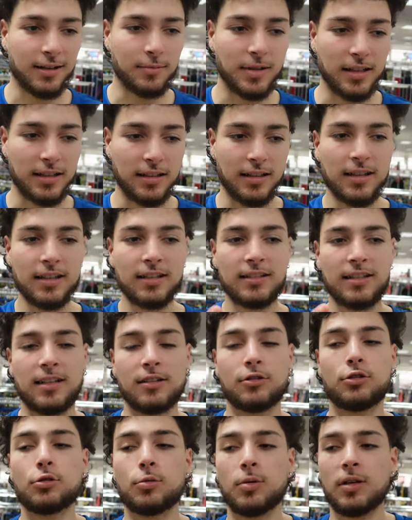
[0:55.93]
I'm not, they're gonna take
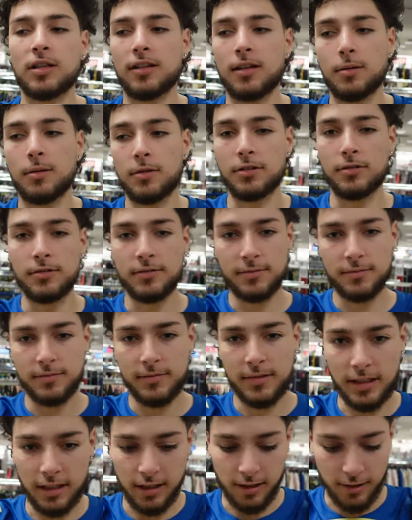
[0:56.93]
a 2-1 W,
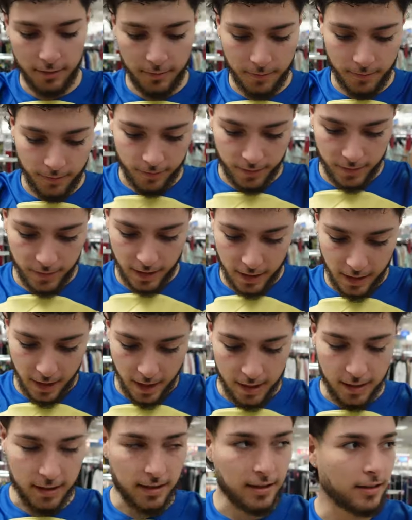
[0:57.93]
you know?
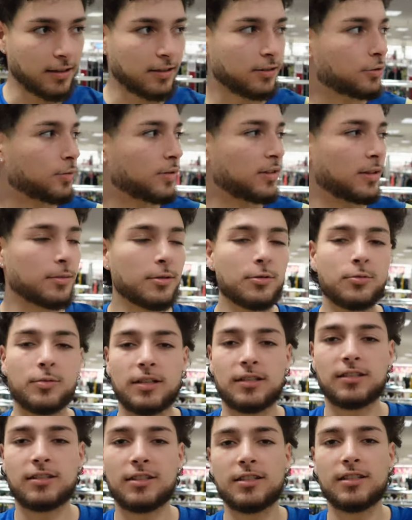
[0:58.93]
to interview
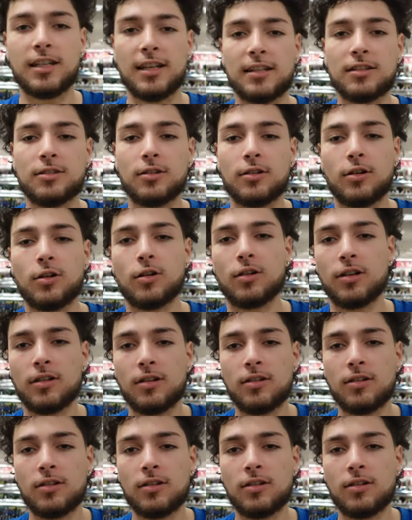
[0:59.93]
with Chicharito go, you